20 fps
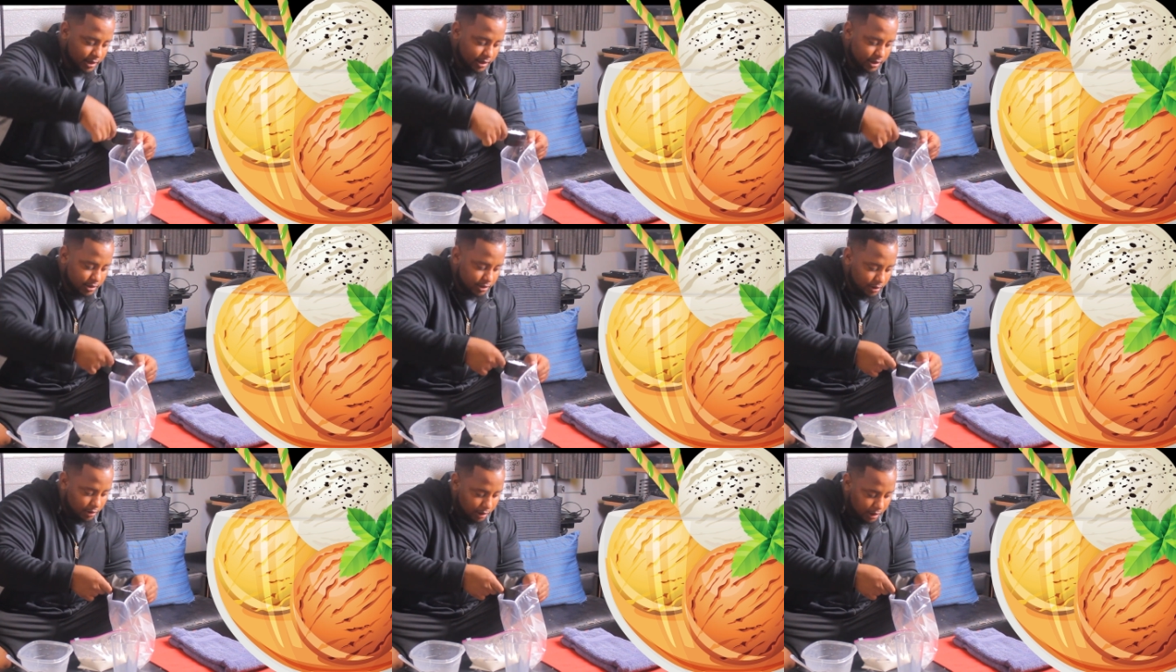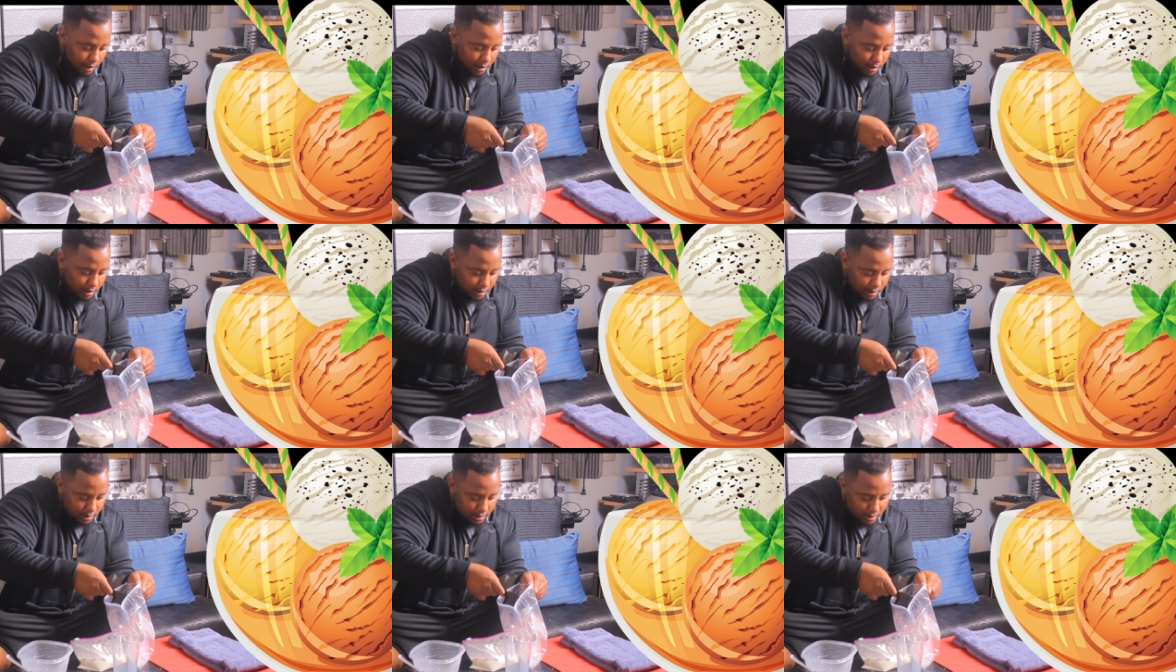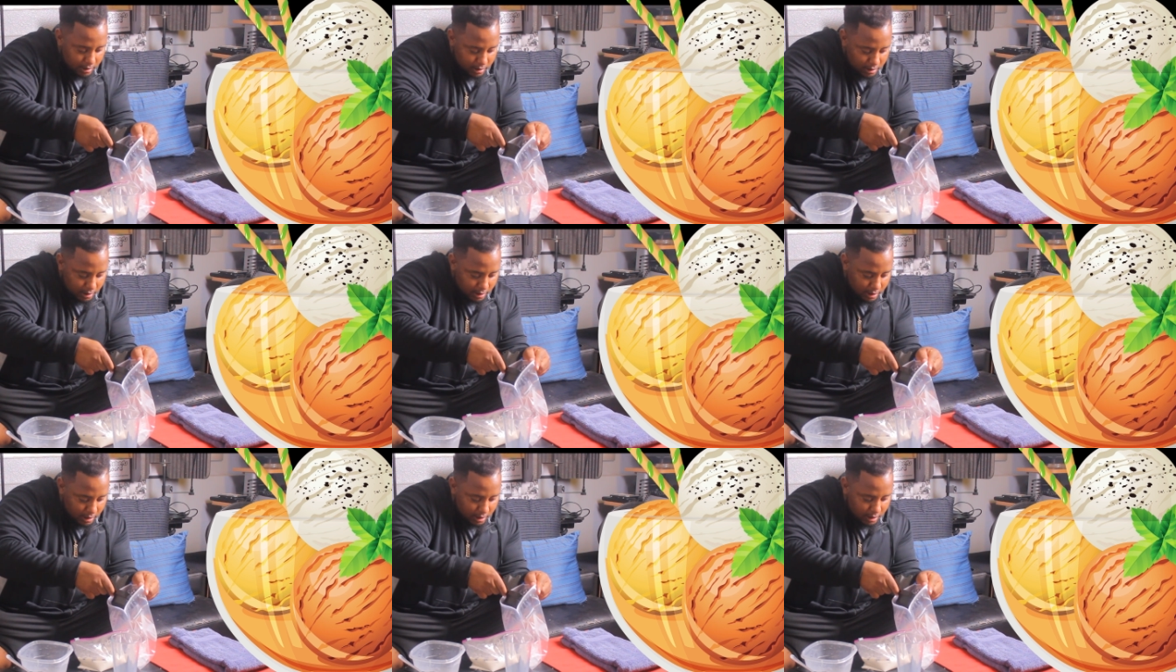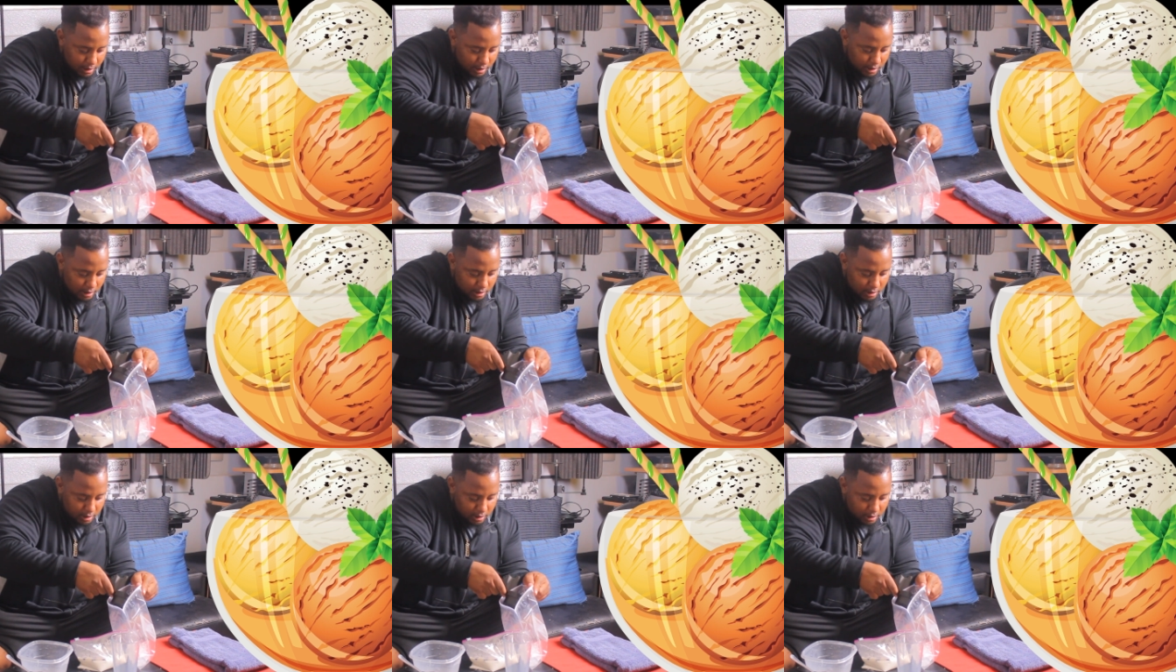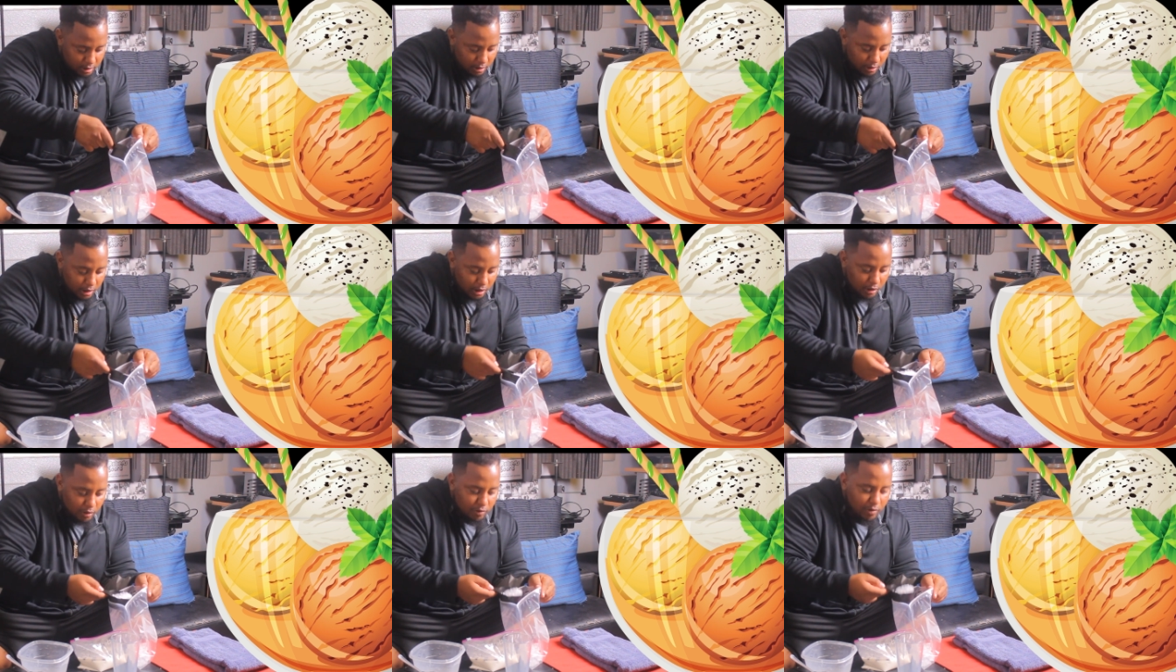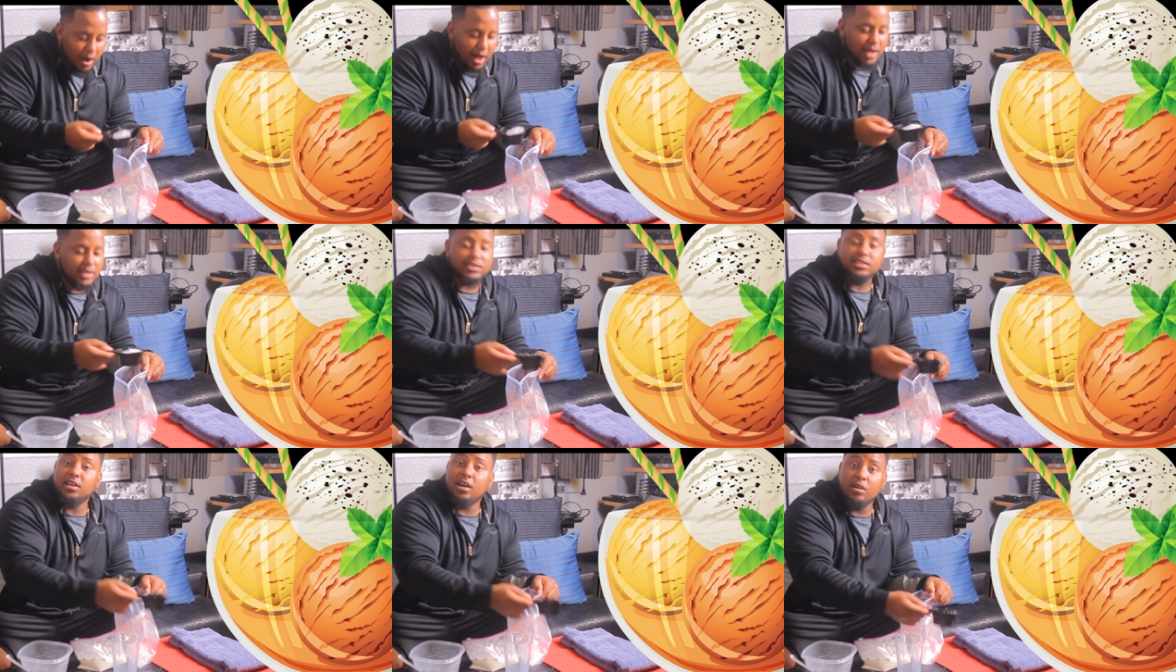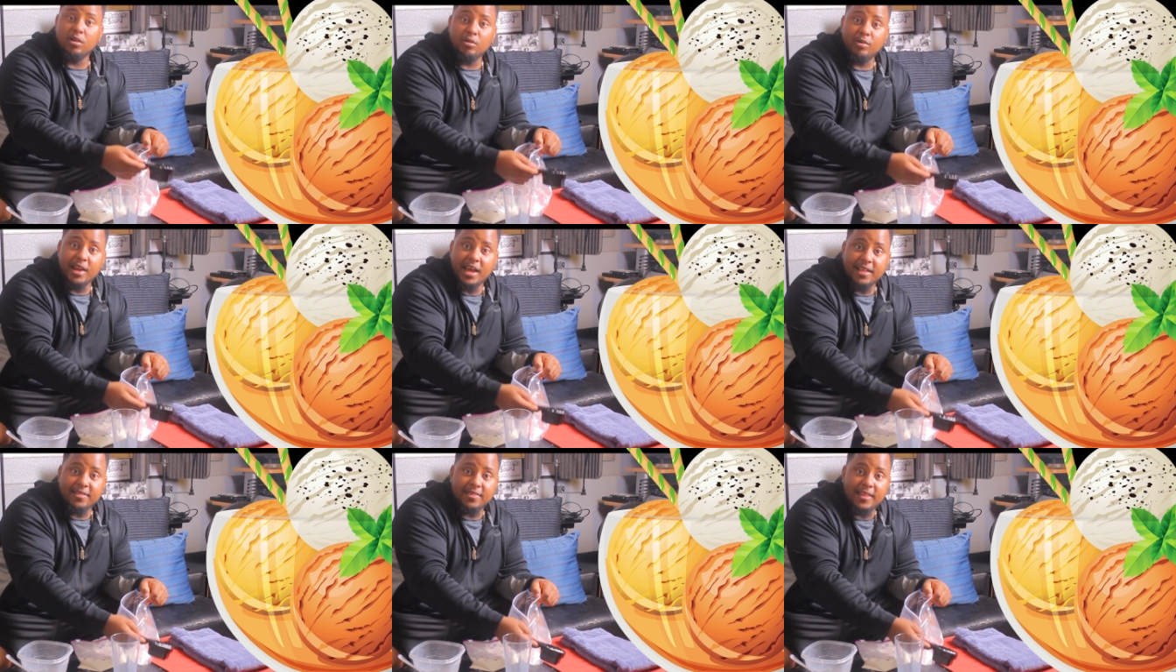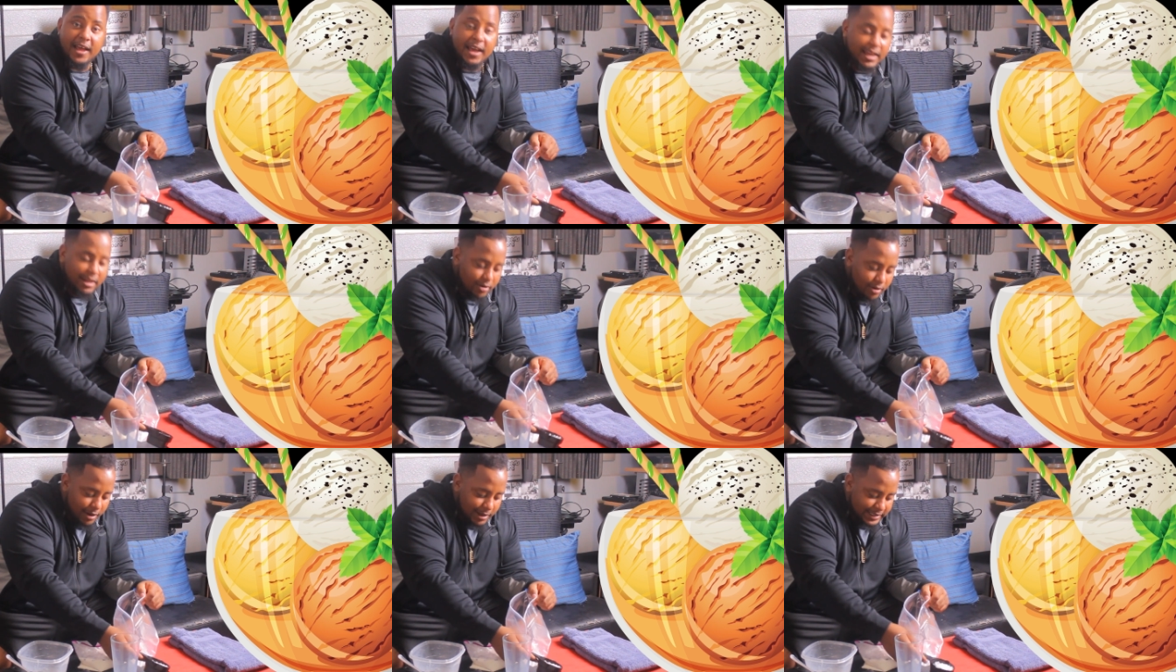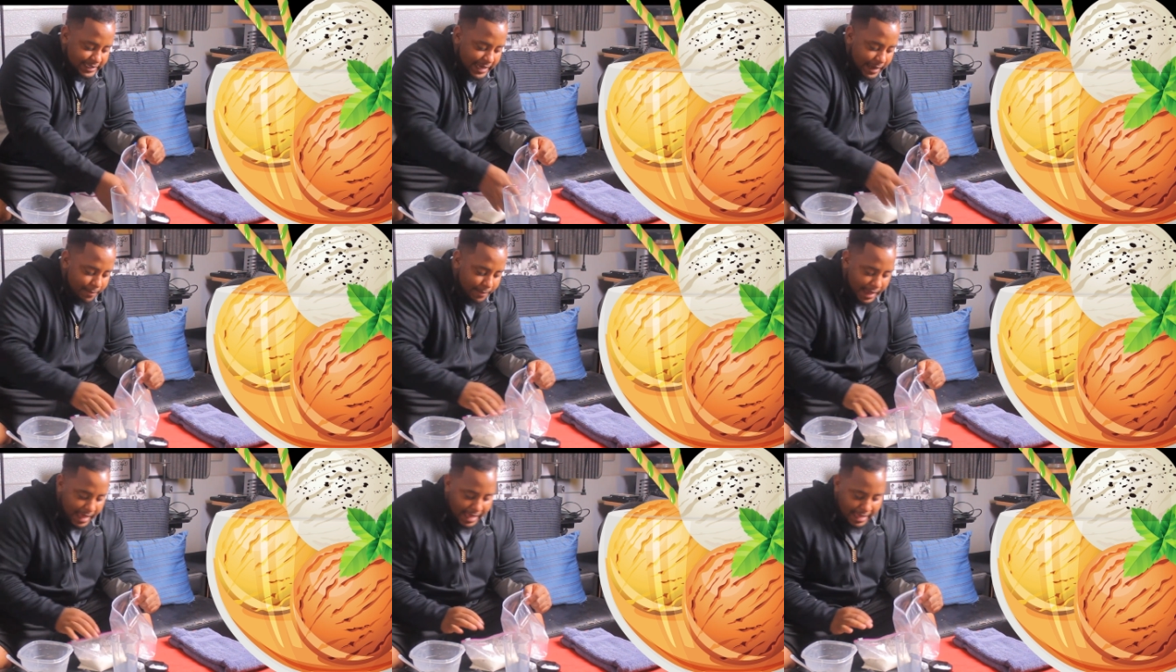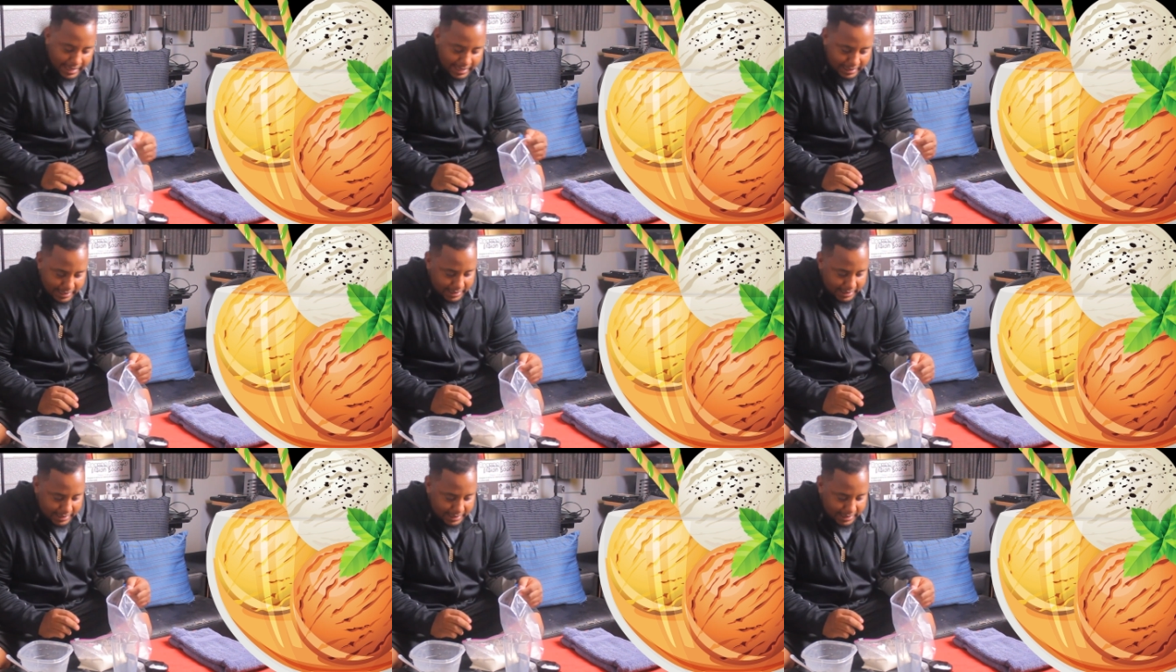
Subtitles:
Throw a little rock salt on that thing, you know what I'm talking about?